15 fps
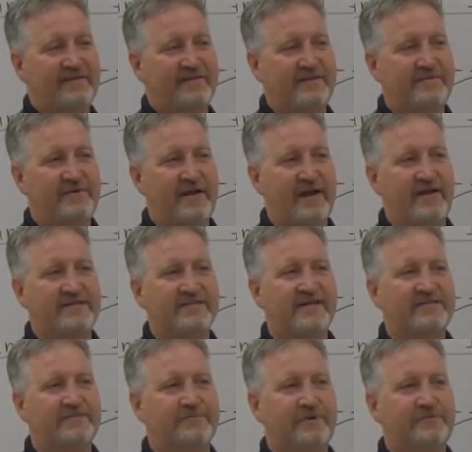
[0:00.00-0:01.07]
limit as
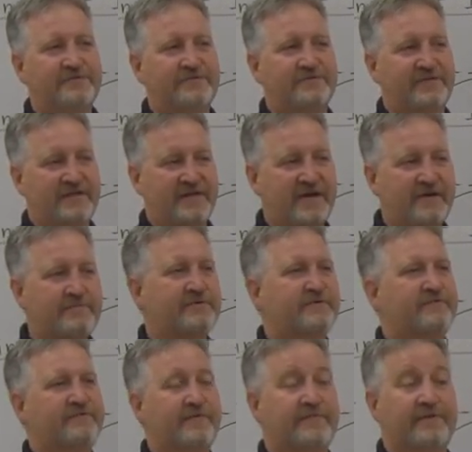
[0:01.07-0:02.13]
x approaches a number
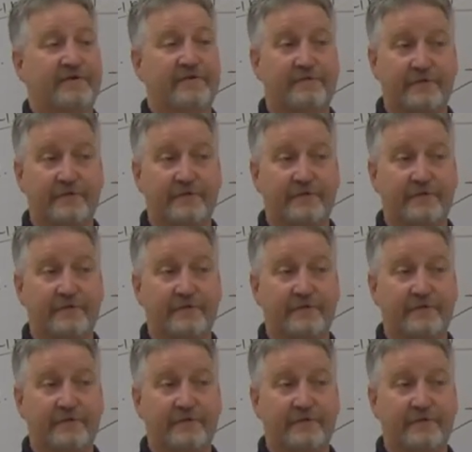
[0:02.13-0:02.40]
from,